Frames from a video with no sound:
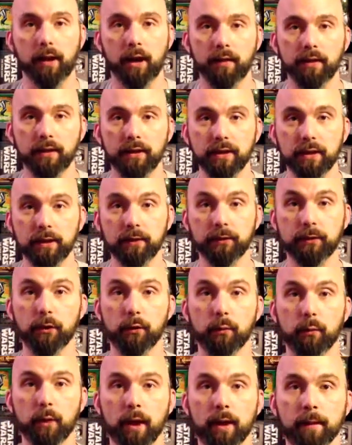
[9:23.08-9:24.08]
on the
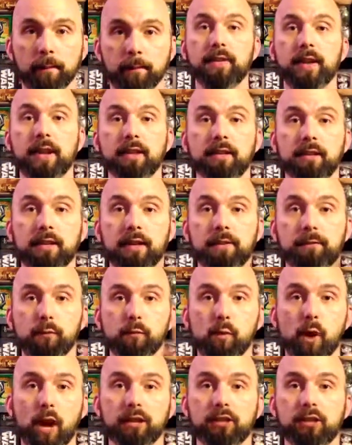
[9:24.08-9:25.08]
interweb. Thanks again for
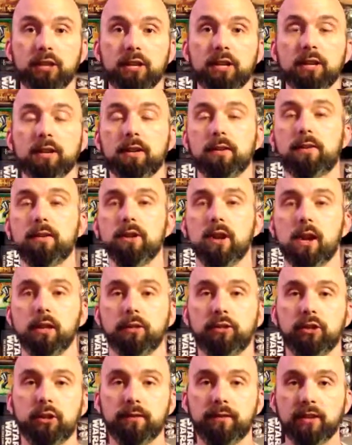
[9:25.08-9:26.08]
watching
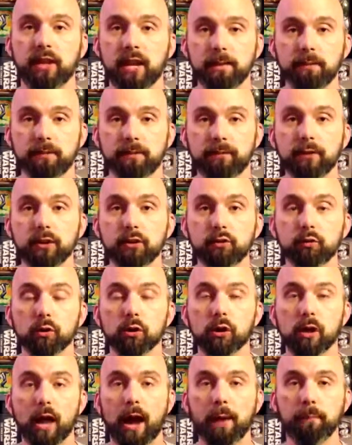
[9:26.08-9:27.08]
Theology of Games
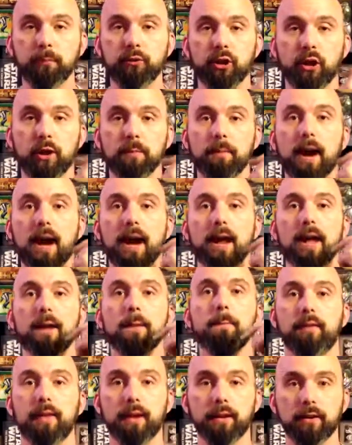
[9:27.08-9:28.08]
Visual. I'm
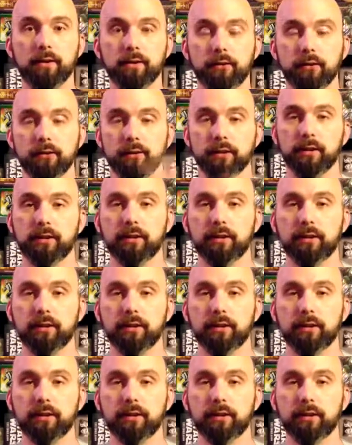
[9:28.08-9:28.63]
Jeremiah. That other dude is